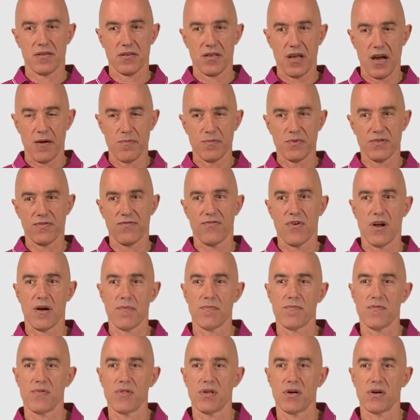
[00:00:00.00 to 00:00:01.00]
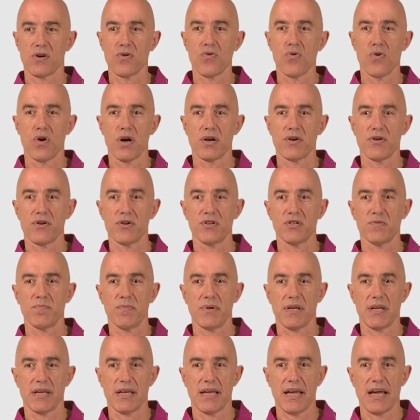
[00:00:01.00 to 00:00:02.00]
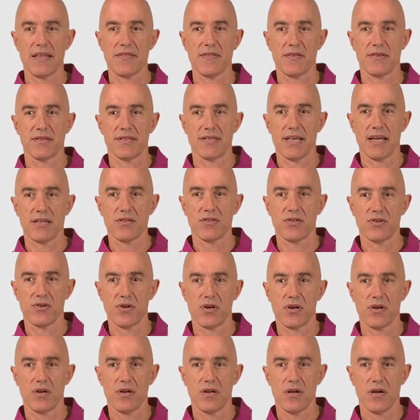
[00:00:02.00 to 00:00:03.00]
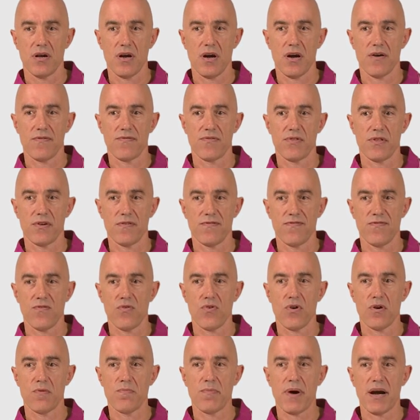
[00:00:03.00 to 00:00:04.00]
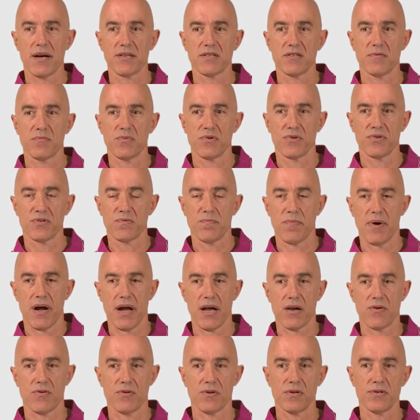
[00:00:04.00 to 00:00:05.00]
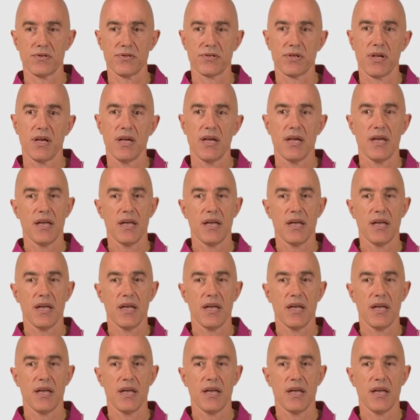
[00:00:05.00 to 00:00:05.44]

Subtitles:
comes from the corners being at the center of the four possible spirals.